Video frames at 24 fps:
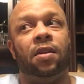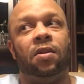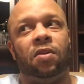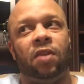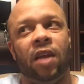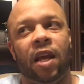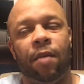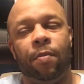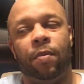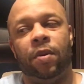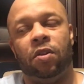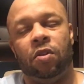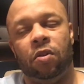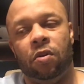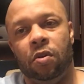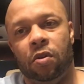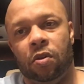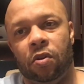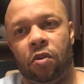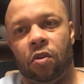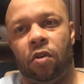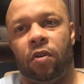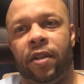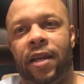the same as you
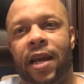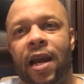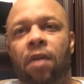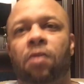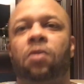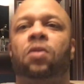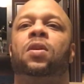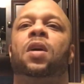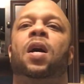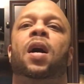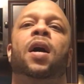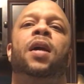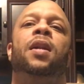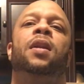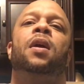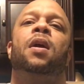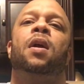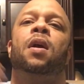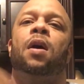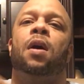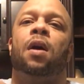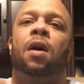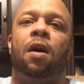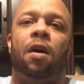used on the outside,
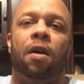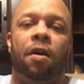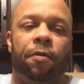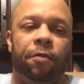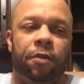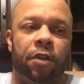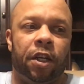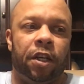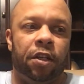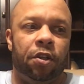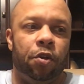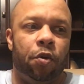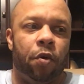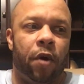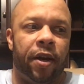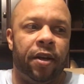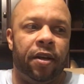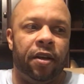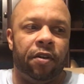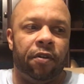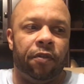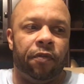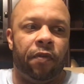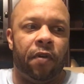and you
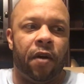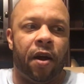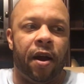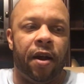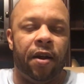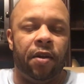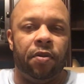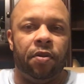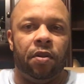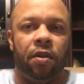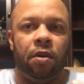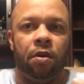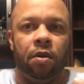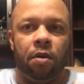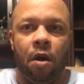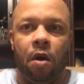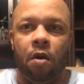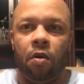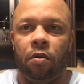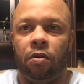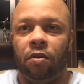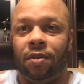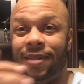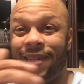identify the
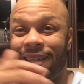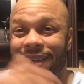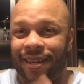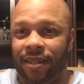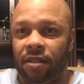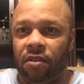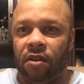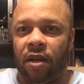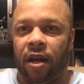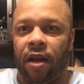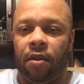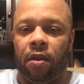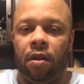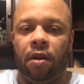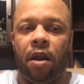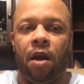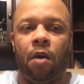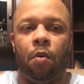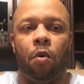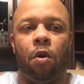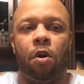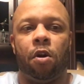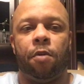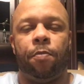nodes inside the
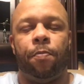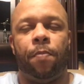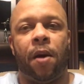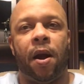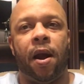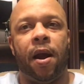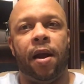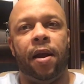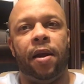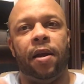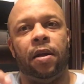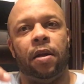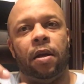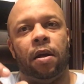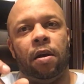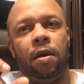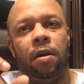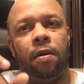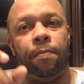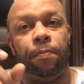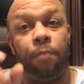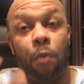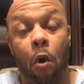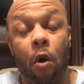network by
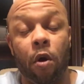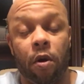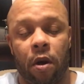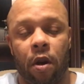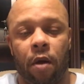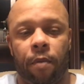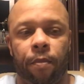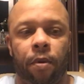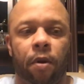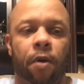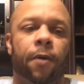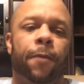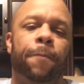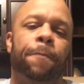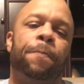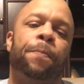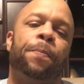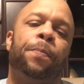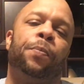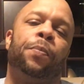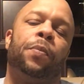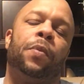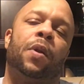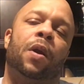port number
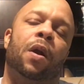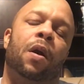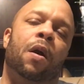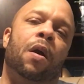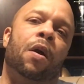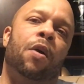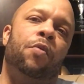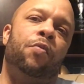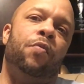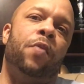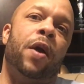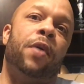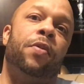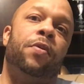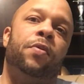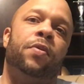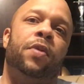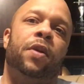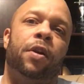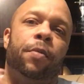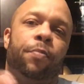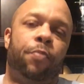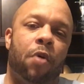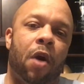rather
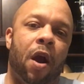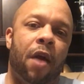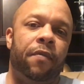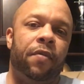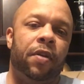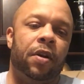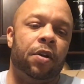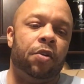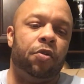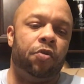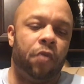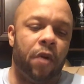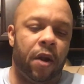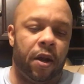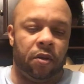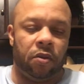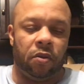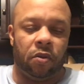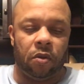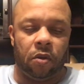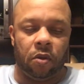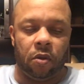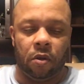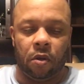than a private
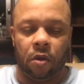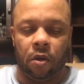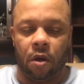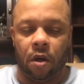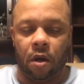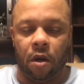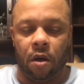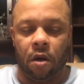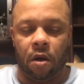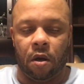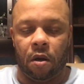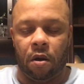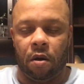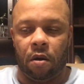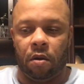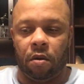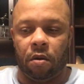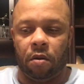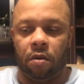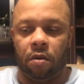address number.